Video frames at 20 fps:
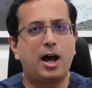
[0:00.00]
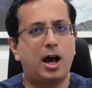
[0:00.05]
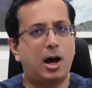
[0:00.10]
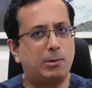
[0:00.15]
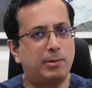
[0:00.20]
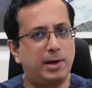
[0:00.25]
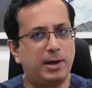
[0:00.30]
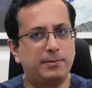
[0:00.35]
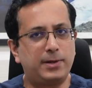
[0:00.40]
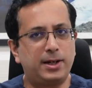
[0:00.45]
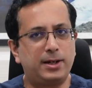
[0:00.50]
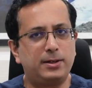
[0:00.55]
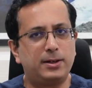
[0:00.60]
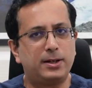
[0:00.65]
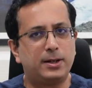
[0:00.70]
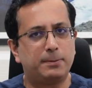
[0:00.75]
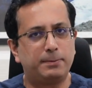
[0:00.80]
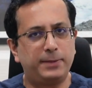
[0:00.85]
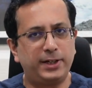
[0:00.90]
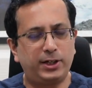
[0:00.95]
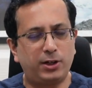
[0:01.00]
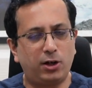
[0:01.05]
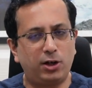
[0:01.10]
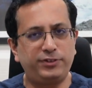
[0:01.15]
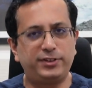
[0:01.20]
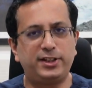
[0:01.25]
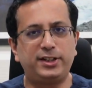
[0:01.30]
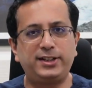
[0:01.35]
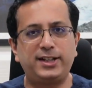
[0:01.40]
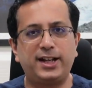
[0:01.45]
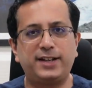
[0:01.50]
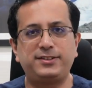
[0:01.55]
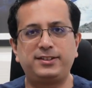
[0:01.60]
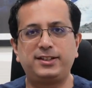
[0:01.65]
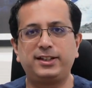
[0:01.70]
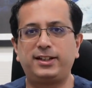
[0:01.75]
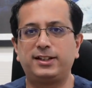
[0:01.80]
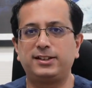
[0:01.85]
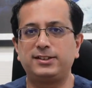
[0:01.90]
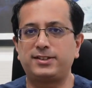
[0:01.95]
However, because the
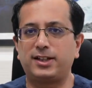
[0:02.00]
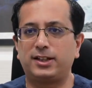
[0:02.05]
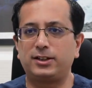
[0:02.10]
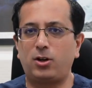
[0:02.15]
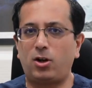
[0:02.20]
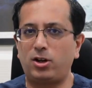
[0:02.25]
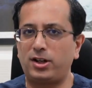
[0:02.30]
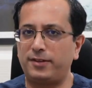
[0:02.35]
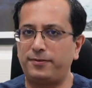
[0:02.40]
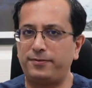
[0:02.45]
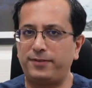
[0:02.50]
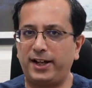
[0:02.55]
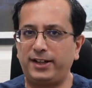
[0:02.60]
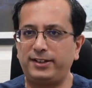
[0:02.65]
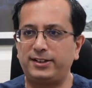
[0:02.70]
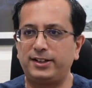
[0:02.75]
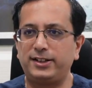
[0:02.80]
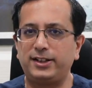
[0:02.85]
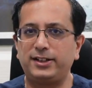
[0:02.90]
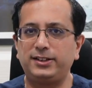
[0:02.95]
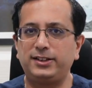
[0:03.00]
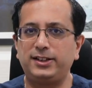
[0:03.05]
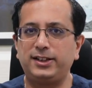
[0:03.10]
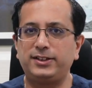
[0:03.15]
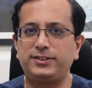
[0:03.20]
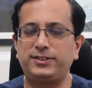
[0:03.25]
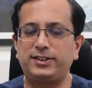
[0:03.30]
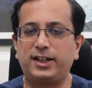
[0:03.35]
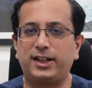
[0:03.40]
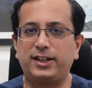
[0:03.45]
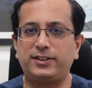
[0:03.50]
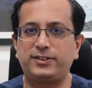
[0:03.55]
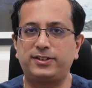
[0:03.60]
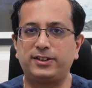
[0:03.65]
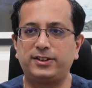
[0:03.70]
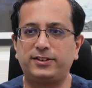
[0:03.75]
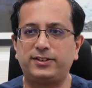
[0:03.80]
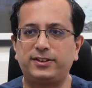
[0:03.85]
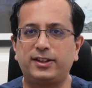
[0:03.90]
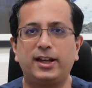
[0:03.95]
testicles are not affected in these
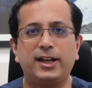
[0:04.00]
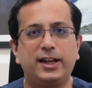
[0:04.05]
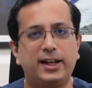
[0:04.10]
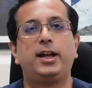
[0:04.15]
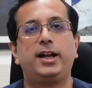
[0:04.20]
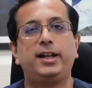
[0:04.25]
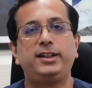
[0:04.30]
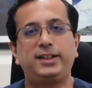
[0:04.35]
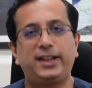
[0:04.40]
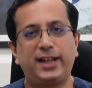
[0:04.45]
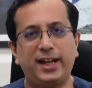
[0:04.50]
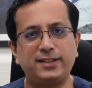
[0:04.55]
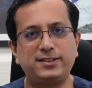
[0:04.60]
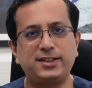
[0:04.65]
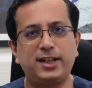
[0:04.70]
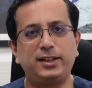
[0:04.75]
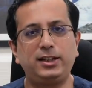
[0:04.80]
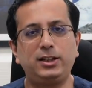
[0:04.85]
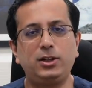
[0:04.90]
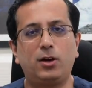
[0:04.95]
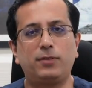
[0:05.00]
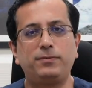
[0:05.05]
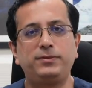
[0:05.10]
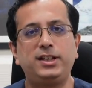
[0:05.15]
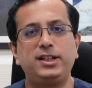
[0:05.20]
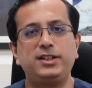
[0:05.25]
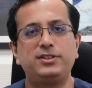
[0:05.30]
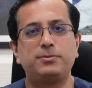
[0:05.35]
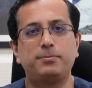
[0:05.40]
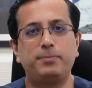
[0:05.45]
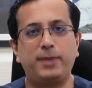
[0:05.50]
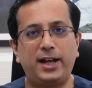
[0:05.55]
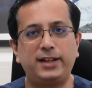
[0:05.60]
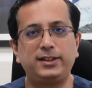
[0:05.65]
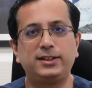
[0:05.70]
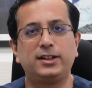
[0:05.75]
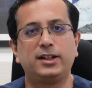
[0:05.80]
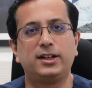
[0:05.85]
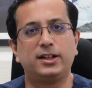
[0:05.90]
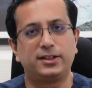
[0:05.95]
cases, in case any of these
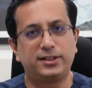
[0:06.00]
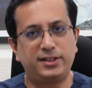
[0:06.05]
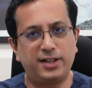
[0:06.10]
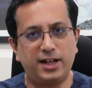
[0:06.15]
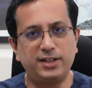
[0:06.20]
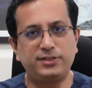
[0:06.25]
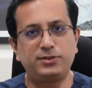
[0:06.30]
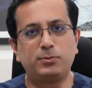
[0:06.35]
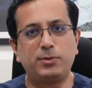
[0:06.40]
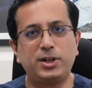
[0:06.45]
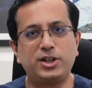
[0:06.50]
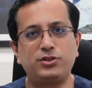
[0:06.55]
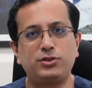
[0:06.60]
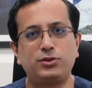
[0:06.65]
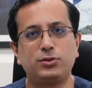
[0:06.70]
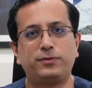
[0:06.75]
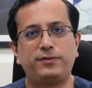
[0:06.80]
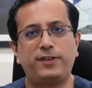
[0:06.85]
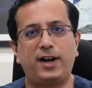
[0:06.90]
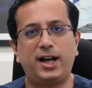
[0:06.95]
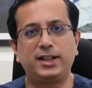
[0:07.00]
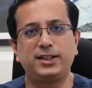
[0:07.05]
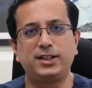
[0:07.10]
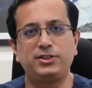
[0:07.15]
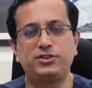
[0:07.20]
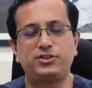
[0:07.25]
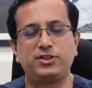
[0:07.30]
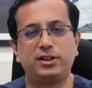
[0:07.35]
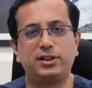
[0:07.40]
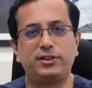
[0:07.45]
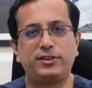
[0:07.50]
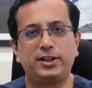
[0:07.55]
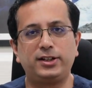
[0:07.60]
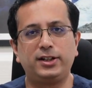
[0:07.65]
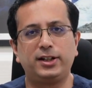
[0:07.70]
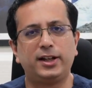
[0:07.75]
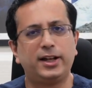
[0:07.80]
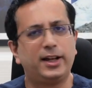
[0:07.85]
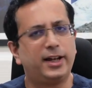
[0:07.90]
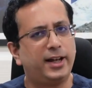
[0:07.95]
men does wish to father children,